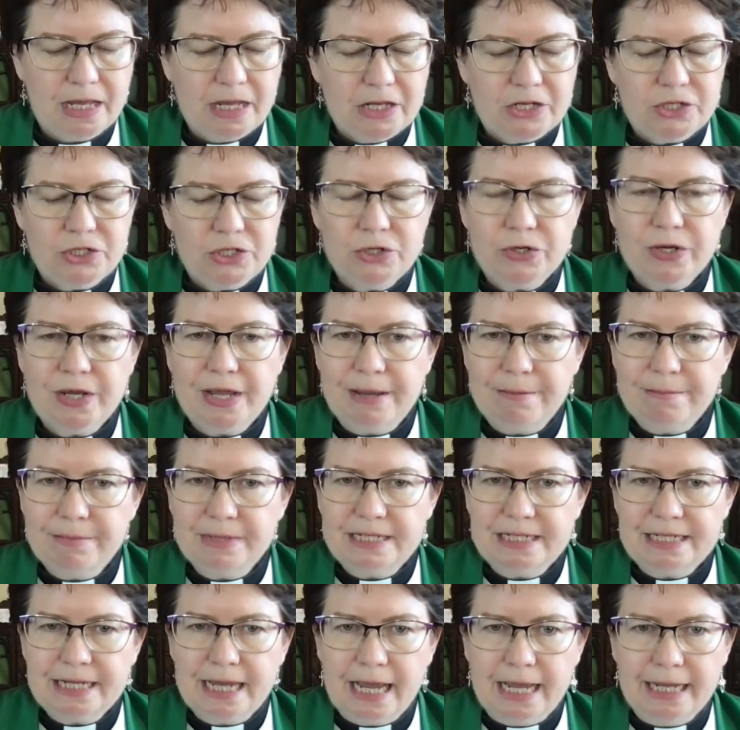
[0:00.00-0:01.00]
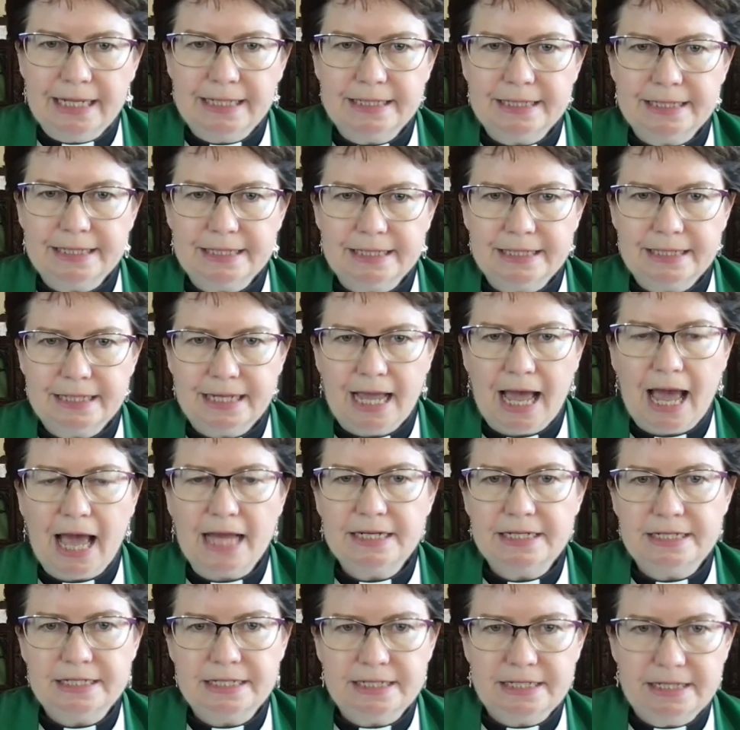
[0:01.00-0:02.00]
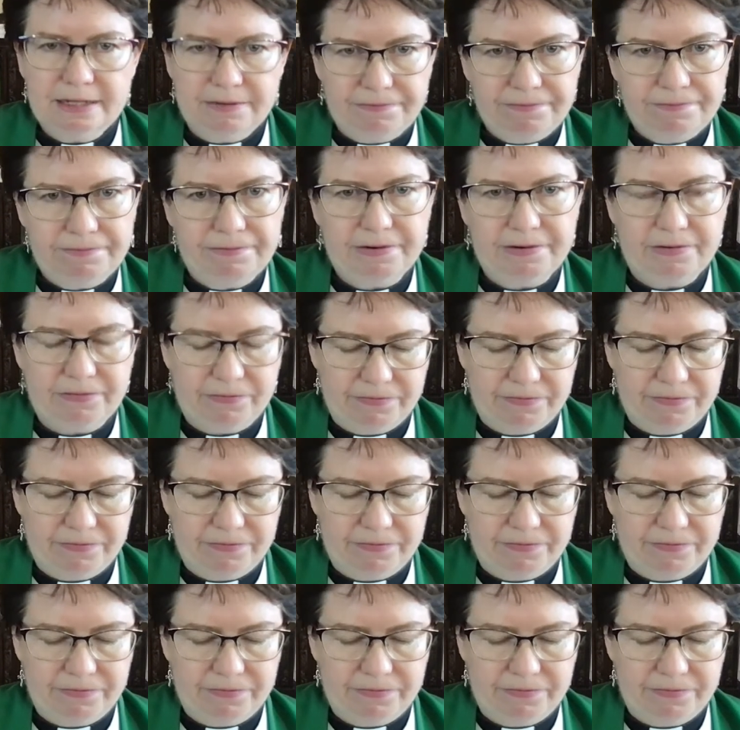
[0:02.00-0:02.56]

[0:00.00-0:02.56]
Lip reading: to imitate a different